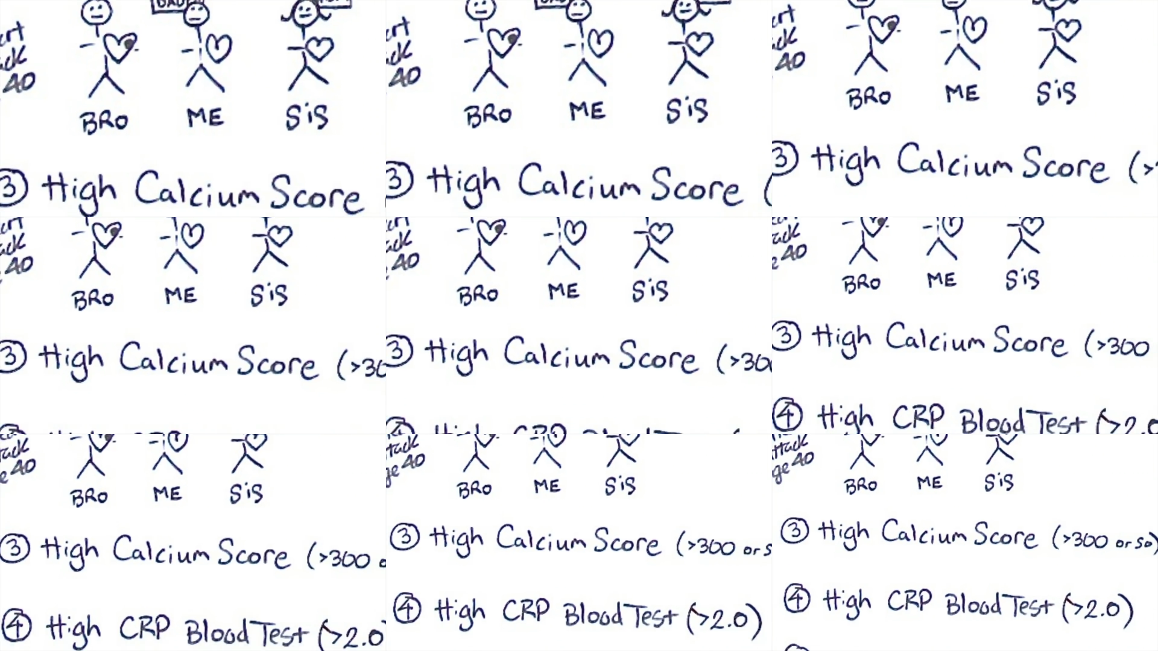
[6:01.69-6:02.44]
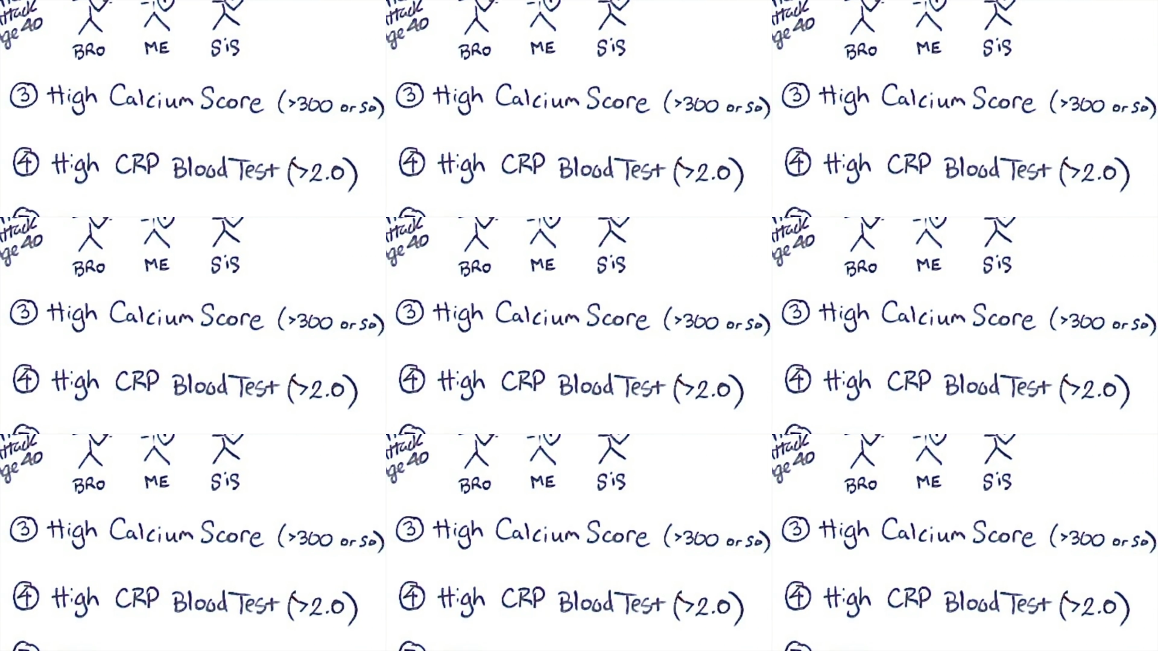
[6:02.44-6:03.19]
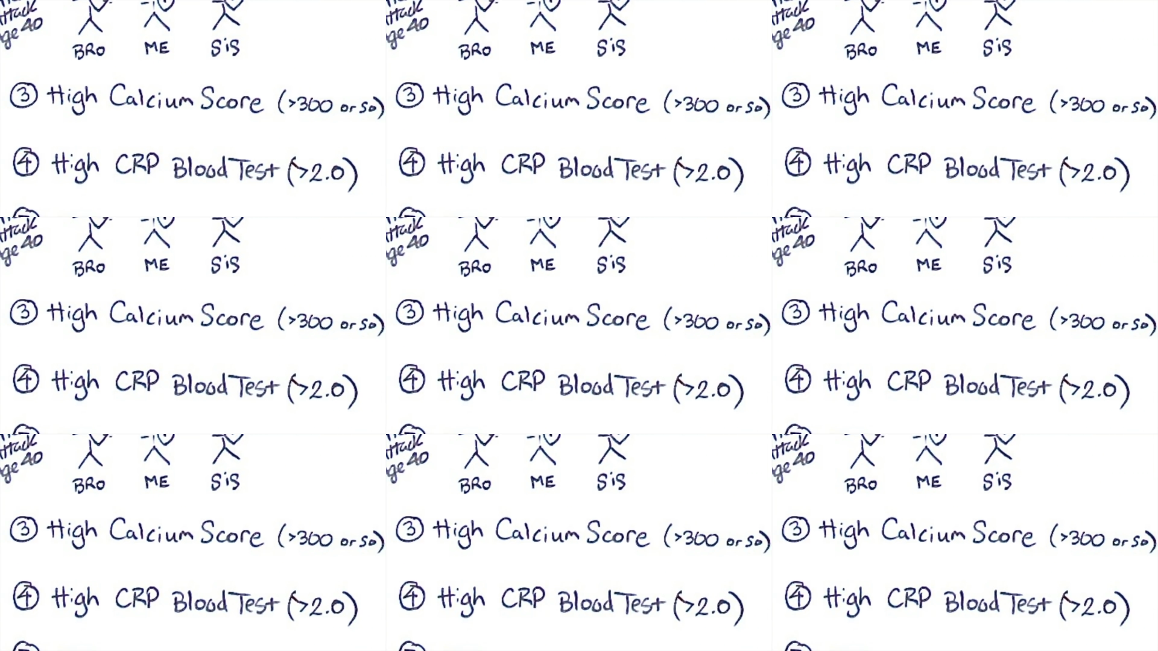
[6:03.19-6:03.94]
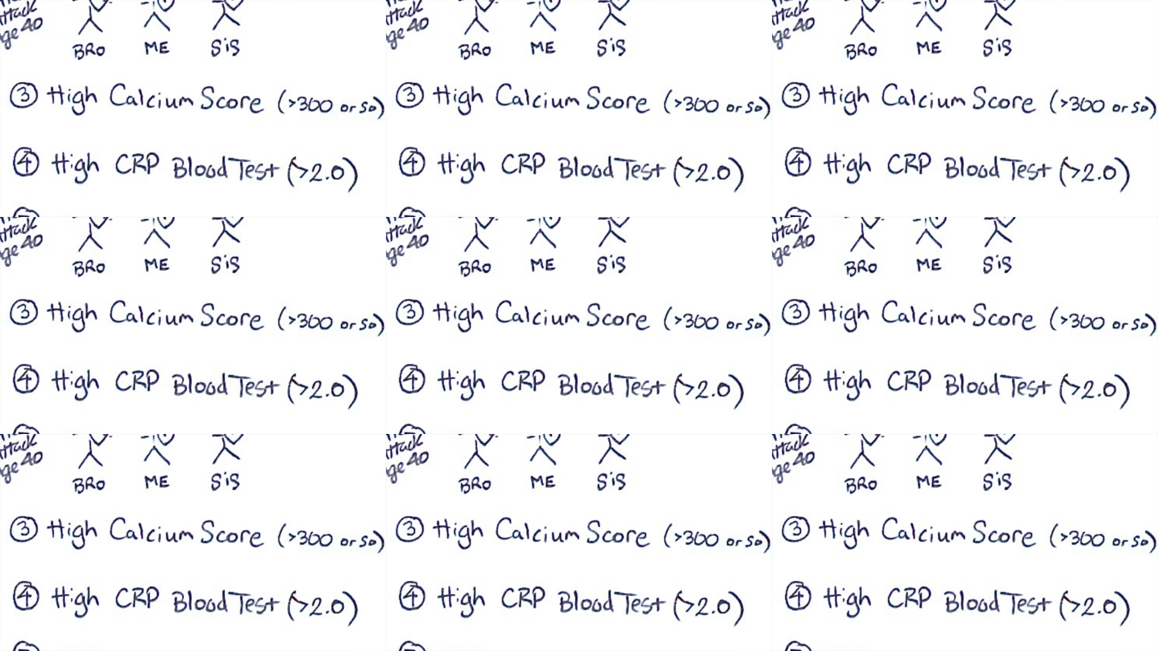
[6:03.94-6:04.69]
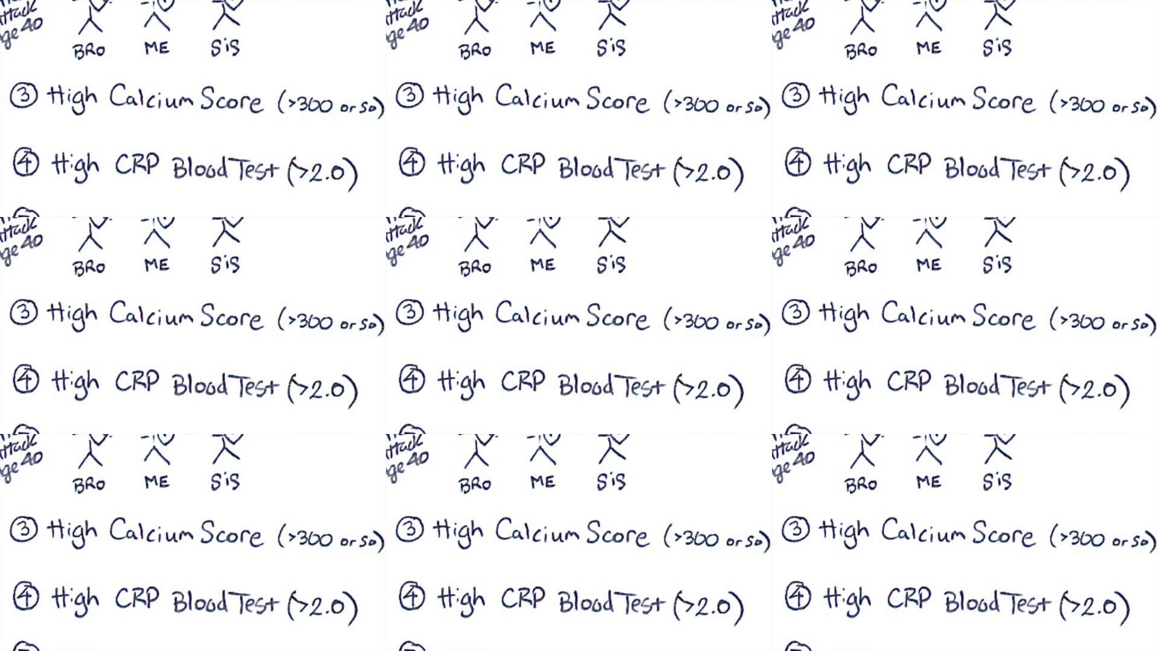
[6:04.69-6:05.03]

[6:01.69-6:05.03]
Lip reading: (no speaker visible)